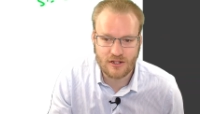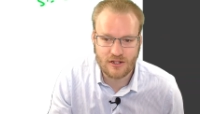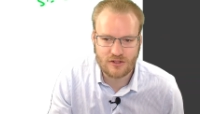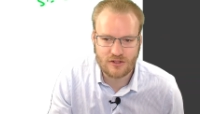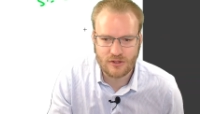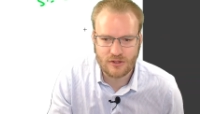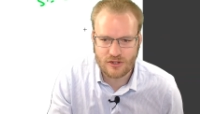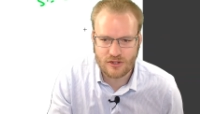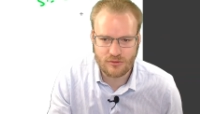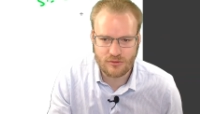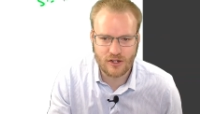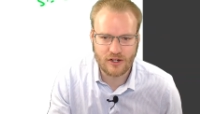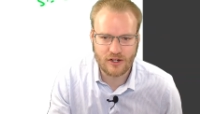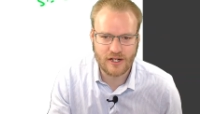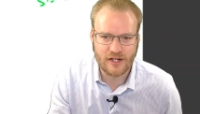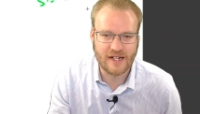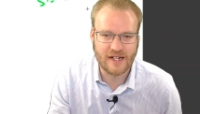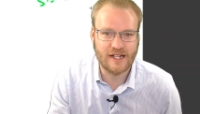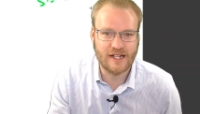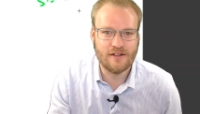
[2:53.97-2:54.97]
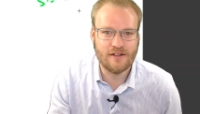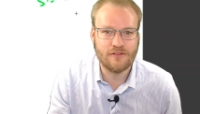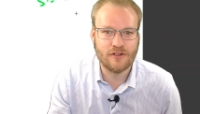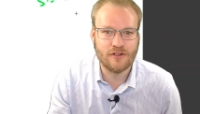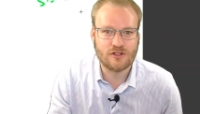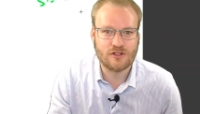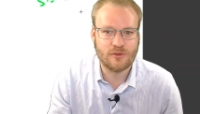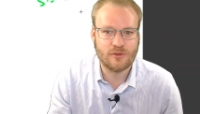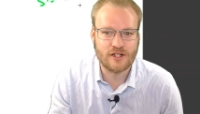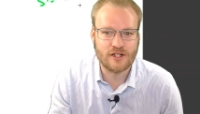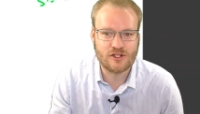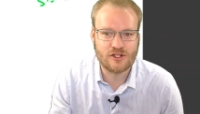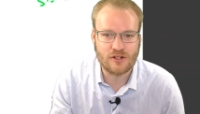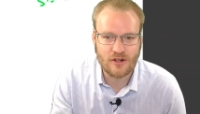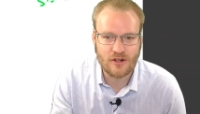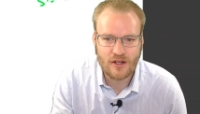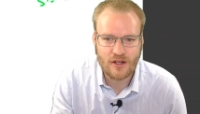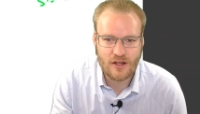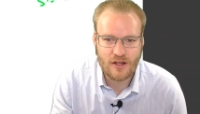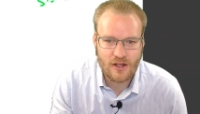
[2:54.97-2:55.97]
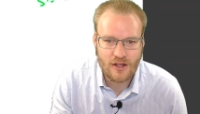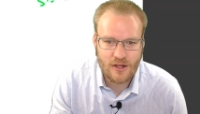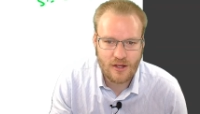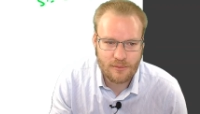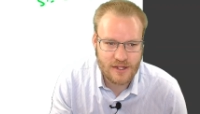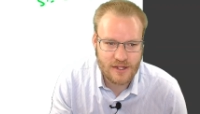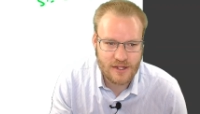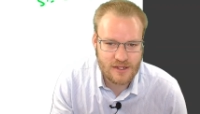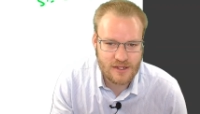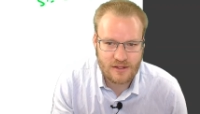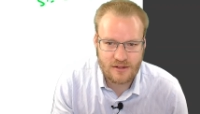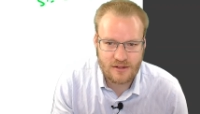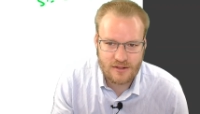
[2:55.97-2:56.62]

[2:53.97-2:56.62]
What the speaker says: which we're not going to need for this question. But